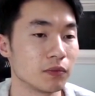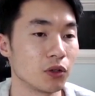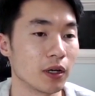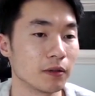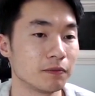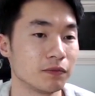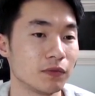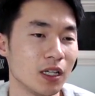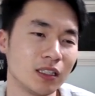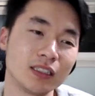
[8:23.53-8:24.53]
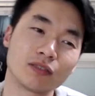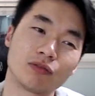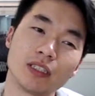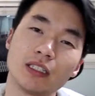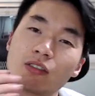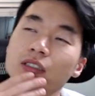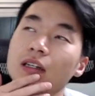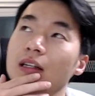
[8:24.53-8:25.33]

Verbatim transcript: Okay. This is really interesting.